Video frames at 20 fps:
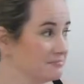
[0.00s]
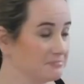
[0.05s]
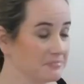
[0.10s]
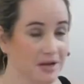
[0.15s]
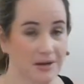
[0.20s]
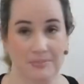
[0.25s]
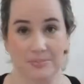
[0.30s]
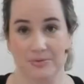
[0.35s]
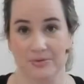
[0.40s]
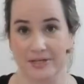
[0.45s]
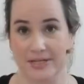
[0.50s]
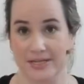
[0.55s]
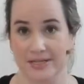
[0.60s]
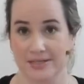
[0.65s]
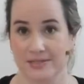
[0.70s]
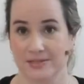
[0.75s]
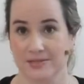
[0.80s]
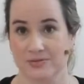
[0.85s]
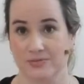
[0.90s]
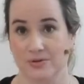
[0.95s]
a
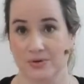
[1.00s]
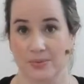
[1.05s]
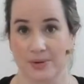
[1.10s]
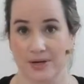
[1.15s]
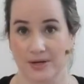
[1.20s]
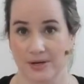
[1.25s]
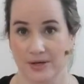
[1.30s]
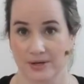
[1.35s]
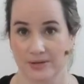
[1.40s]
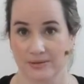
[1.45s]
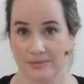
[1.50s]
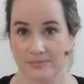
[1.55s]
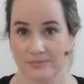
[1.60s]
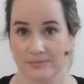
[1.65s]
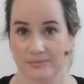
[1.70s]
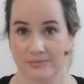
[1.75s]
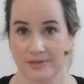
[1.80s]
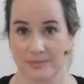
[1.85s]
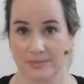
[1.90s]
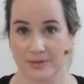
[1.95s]
breeze through a window
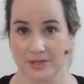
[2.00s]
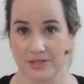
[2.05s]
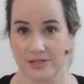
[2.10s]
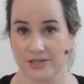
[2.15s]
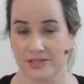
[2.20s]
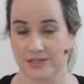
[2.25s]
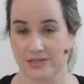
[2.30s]
that brushes